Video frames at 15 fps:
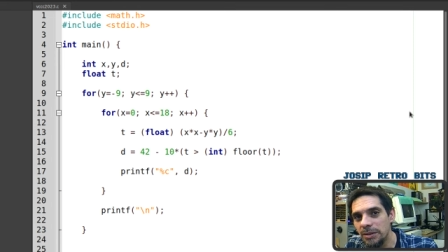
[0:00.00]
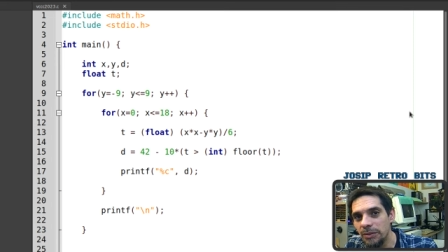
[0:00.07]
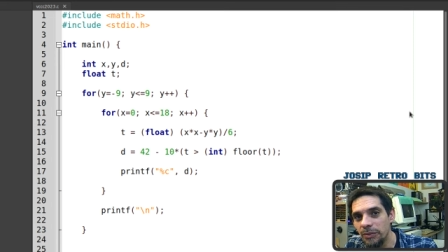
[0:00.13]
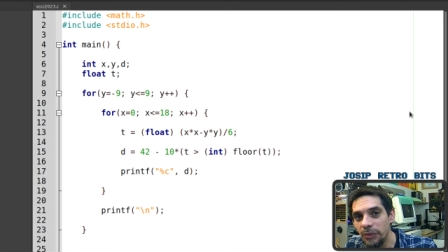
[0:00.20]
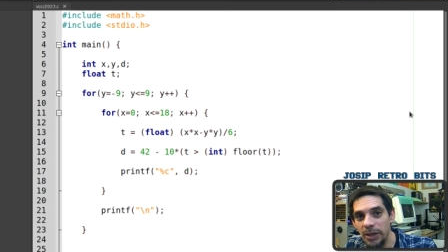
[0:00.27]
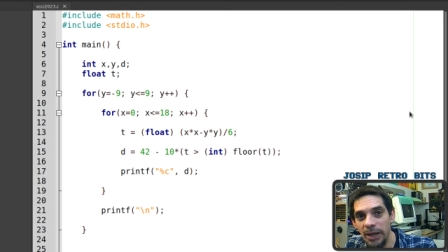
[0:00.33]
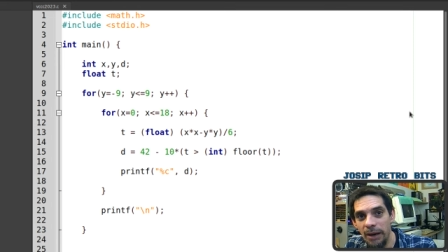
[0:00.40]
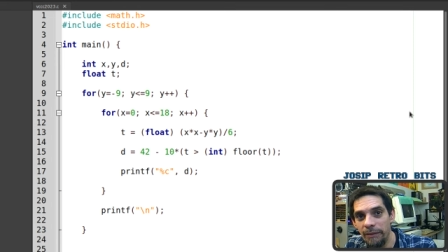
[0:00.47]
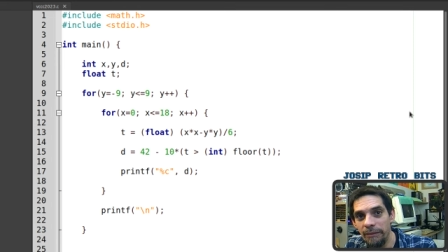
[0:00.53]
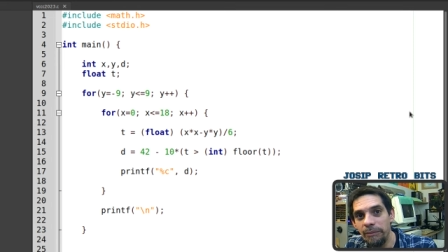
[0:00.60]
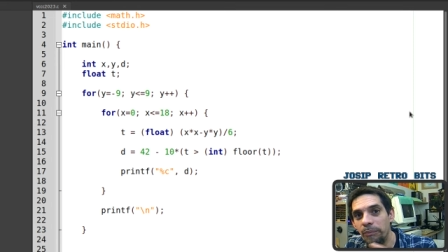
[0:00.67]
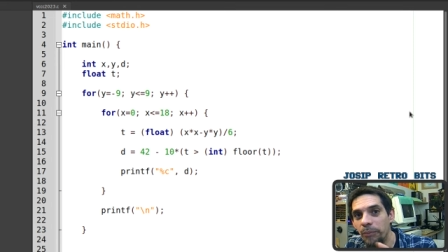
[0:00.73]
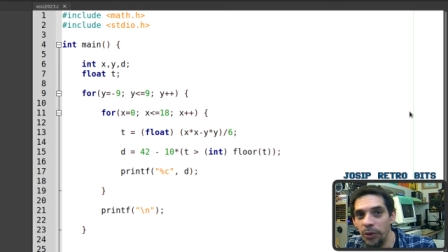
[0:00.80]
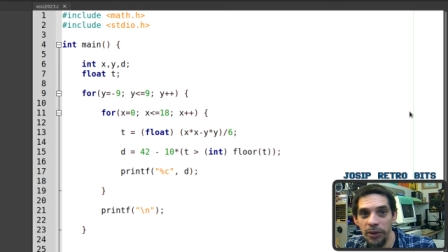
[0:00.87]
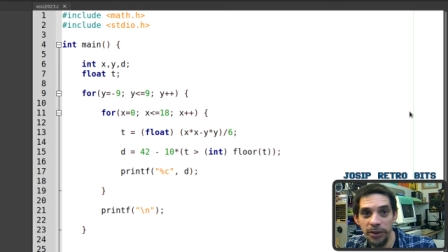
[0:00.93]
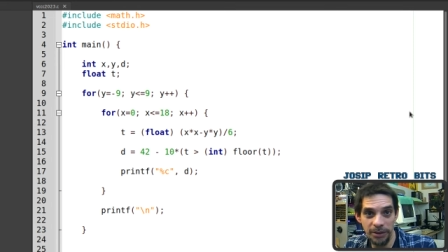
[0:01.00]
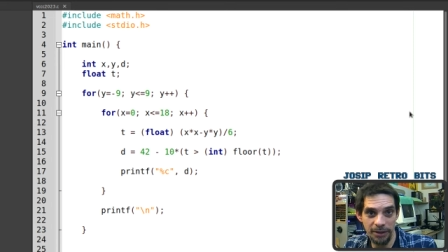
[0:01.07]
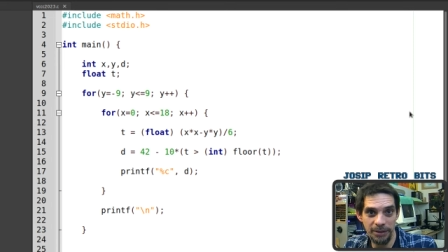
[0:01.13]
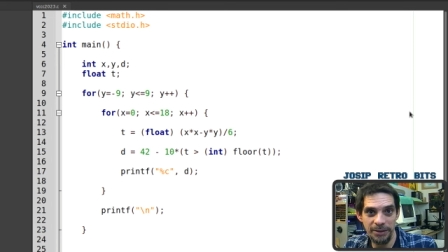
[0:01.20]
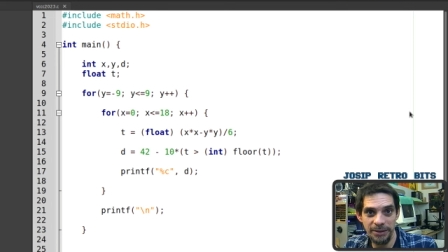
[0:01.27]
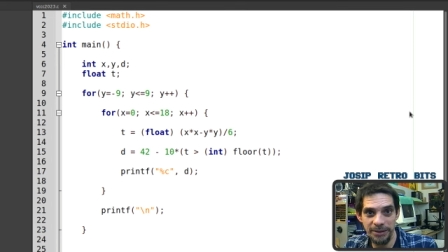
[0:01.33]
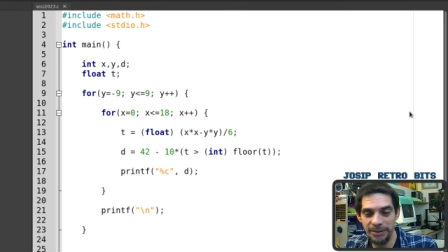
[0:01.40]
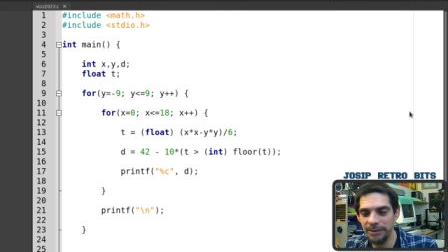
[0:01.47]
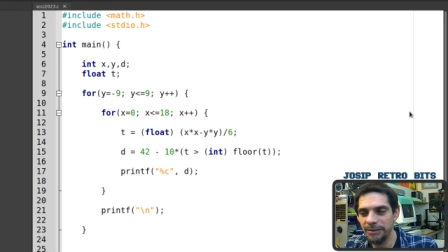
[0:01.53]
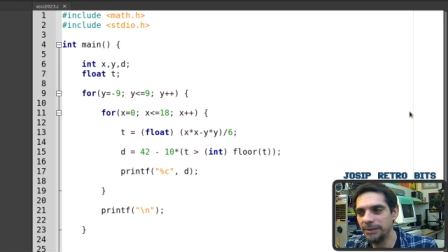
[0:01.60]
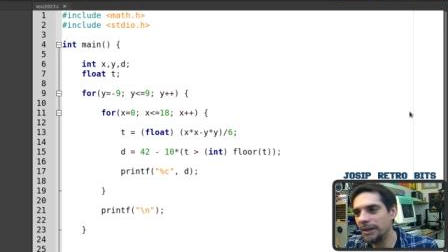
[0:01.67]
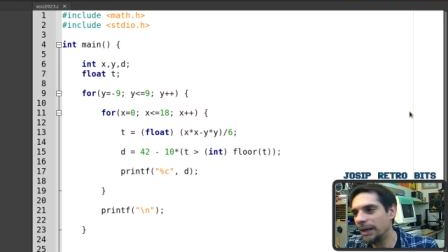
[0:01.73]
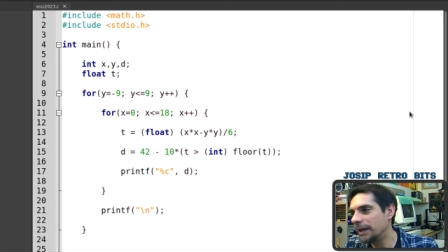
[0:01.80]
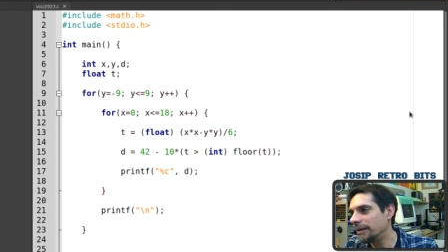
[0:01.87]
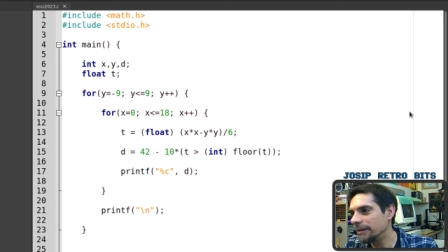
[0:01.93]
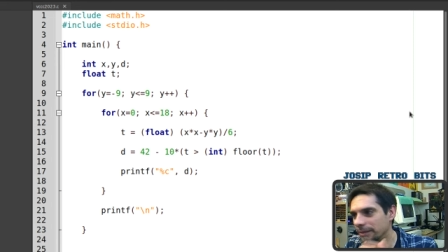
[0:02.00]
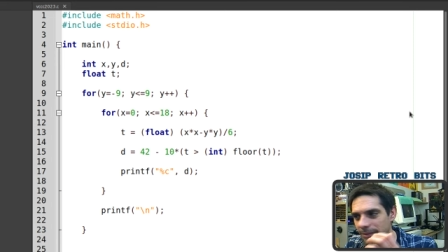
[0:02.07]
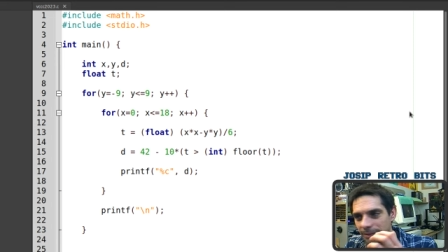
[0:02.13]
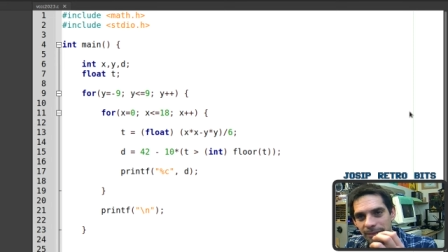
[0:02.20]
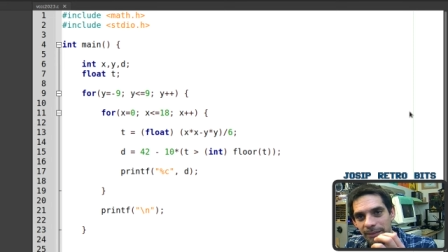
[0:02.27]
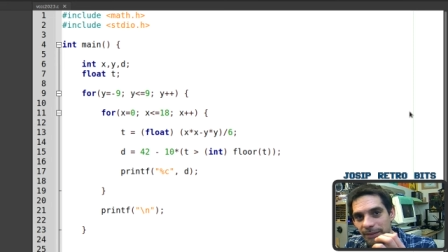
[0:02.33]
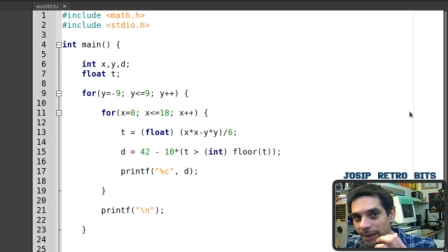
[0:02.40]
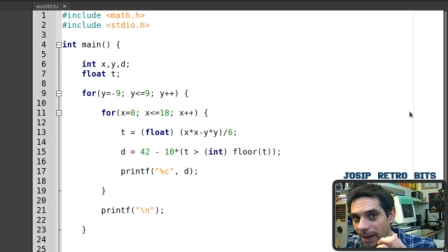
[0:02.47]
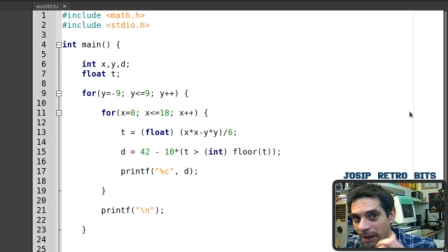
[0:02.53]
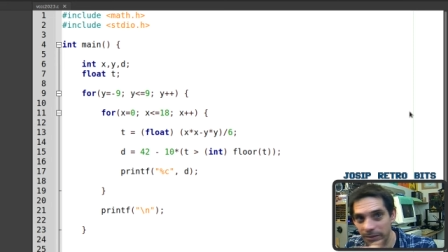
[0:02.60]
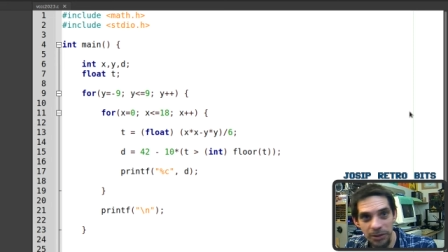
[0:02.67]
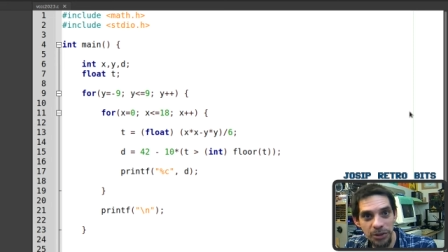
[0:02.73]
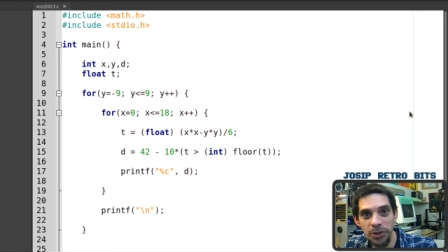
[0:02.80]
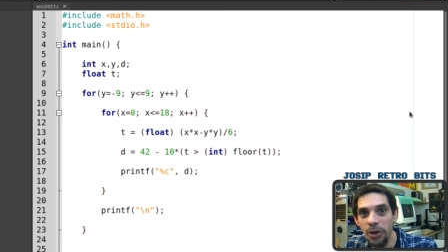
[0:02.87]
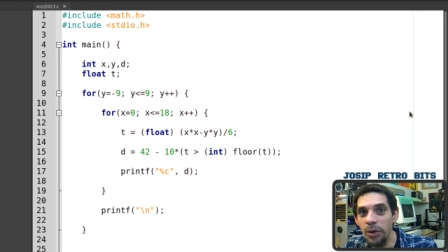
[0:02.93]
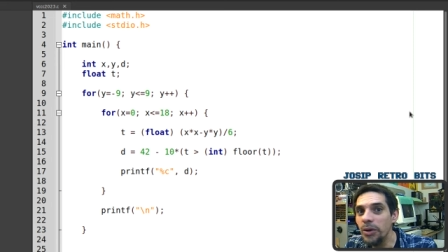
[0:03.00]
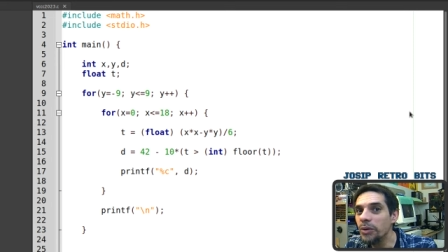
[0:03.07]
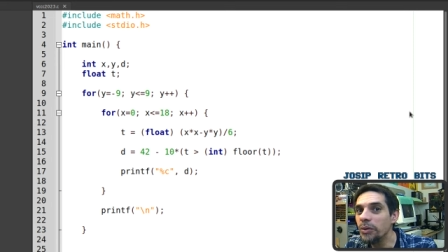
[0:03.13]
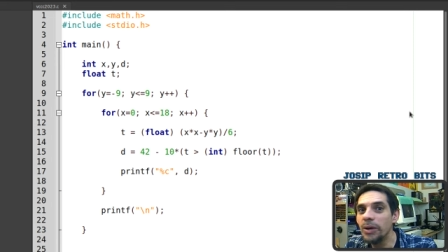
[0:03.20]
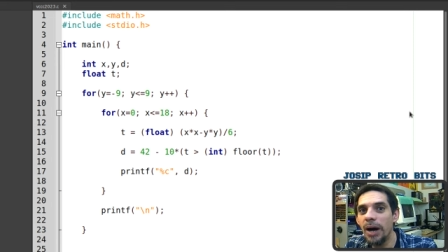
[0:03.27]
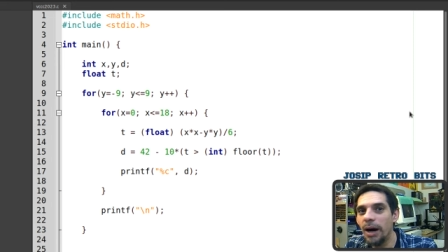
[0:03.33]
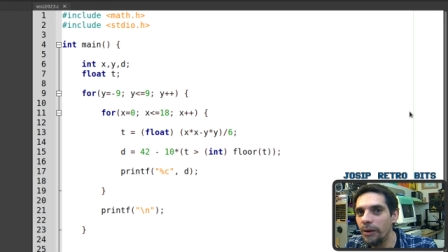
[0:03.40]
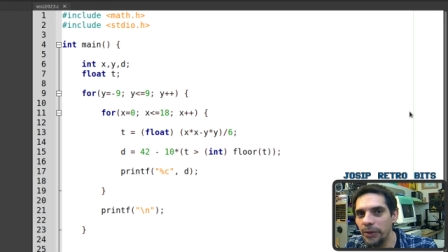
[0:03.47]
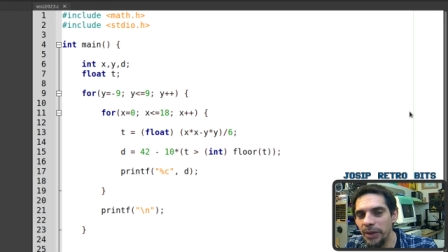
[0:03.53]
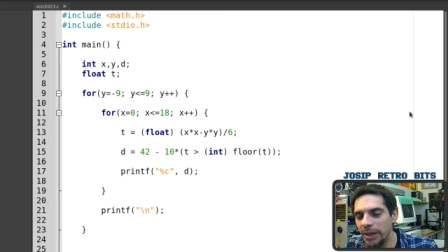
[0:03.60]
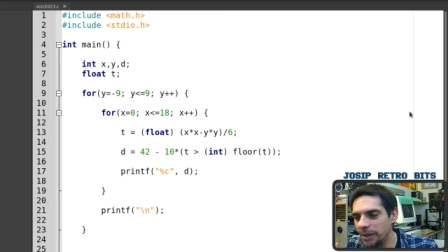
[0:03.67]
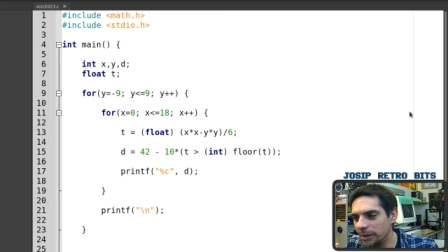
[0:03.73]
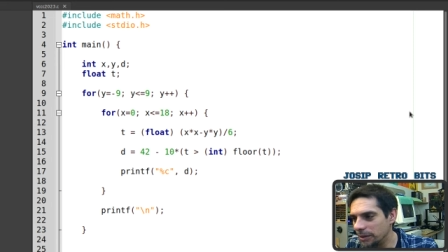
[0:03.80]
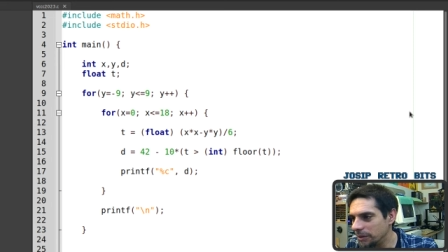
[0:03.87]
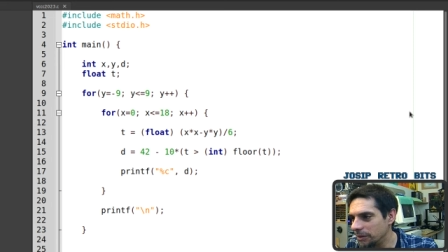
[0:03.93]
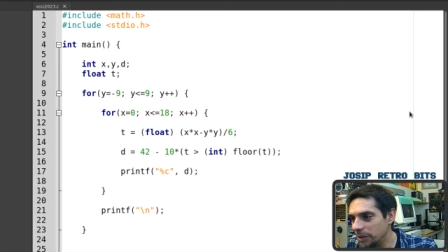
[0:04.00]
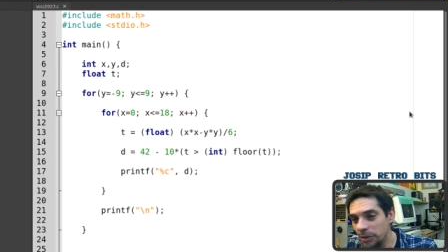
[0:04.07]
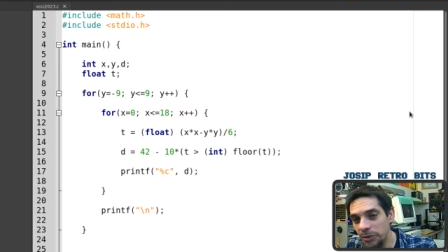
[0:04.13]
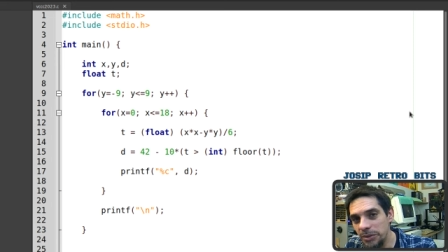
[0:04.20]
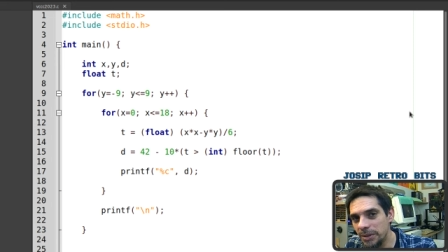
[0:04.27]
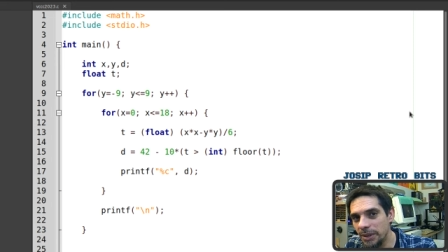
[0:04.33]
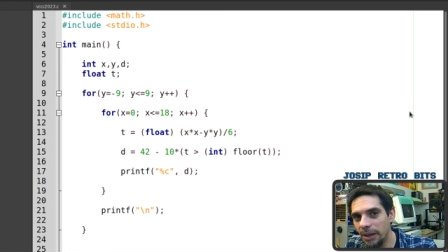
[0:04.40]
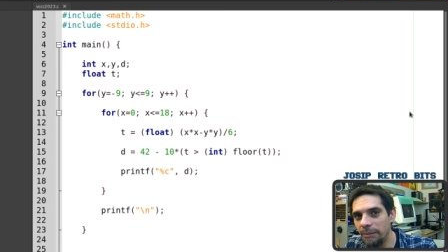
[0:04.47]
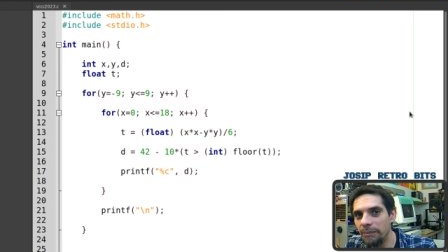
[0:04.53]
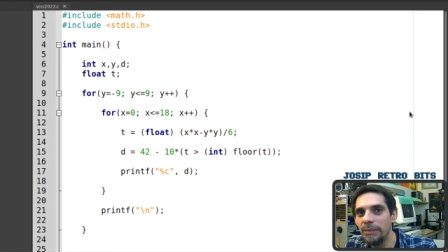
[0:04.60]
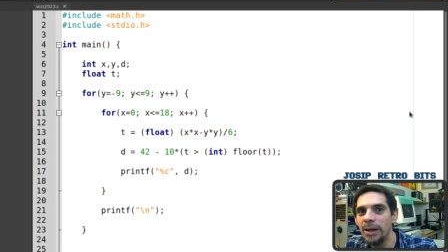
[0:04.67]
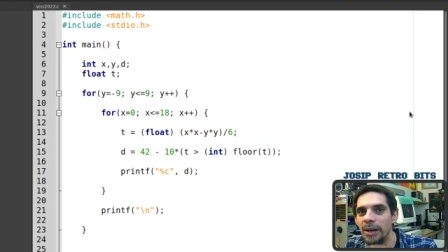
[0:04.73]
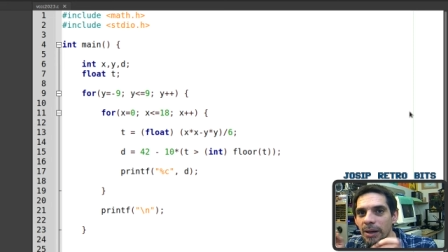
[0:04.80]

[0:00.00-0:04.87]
We have pointers, and I will show you how we can use them